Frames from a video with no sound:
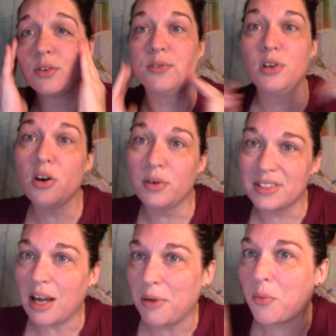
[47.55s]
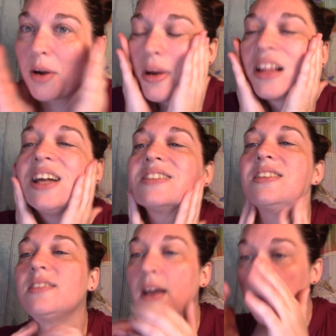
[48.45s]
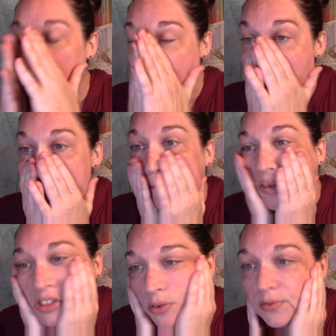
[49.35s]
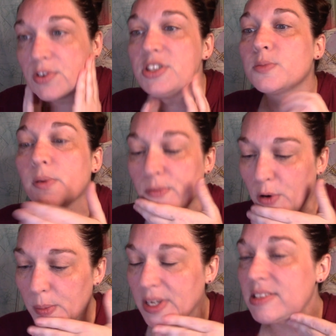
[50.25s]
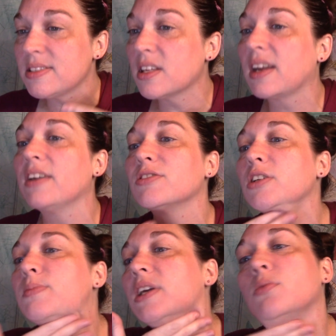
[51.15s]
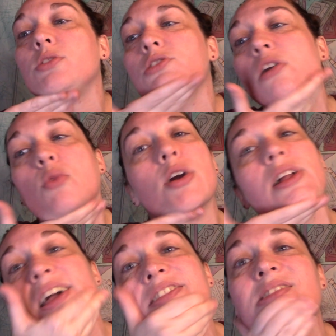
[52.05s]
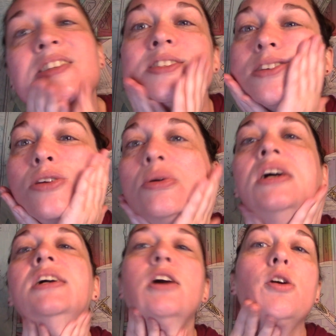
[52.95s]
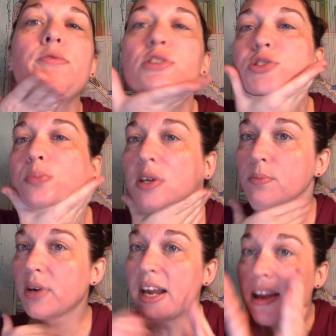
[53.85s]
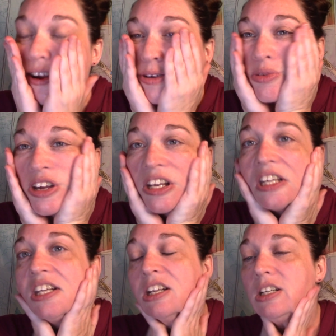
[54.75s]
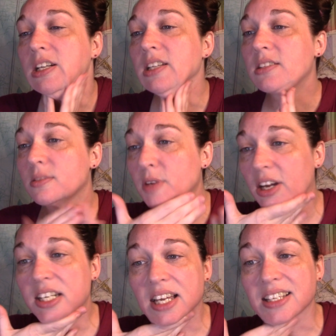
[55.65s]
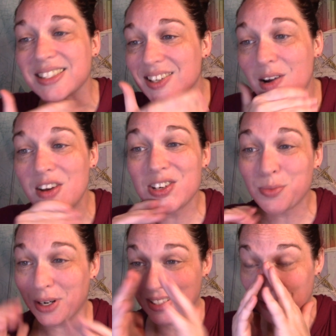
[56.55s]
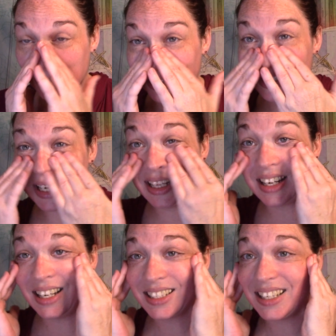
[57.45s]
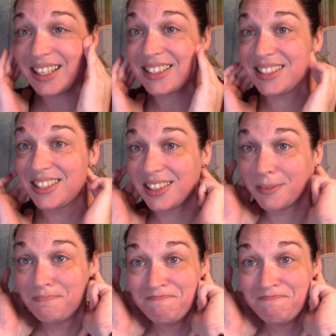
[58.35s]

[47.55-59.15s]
if you noticed, I'm not wearing my glasses. So for this performance, the character I play would not wear glasses, so over the spring break, I went and got some contacts. So I just wear some little daily contacts to,